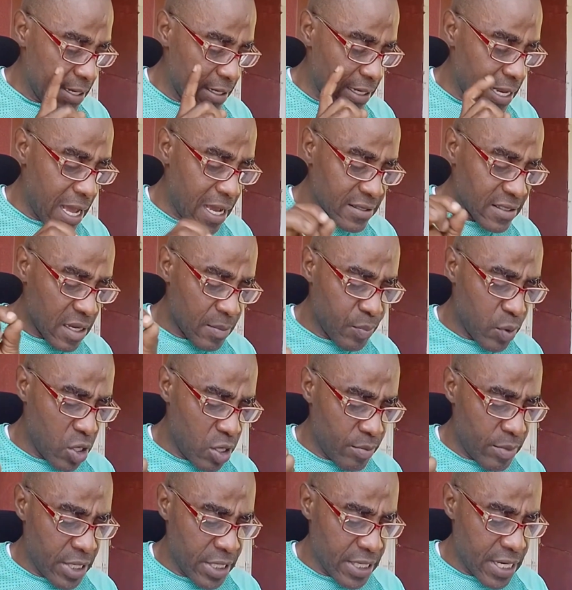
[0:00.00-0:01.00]
Last
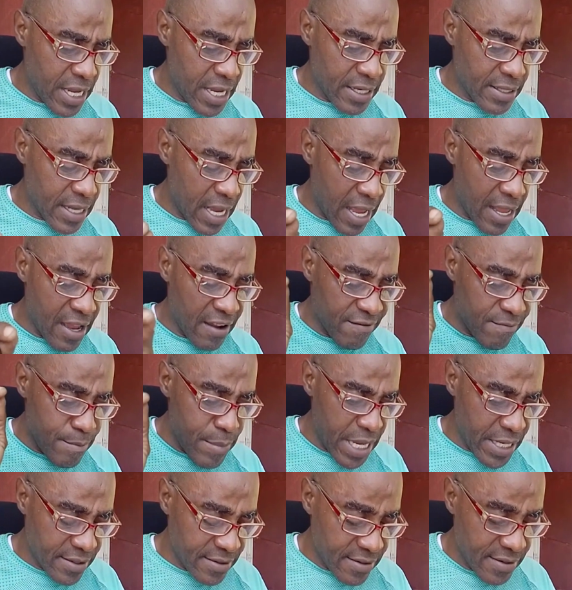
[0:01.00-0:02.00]
appointment date I have
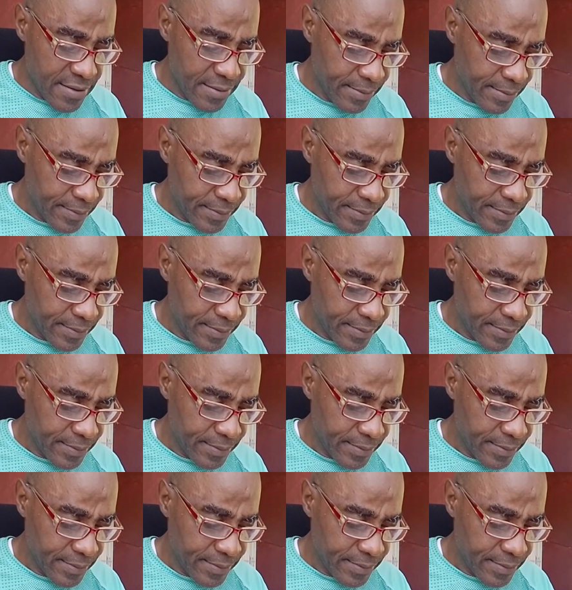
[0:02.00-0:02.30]
met.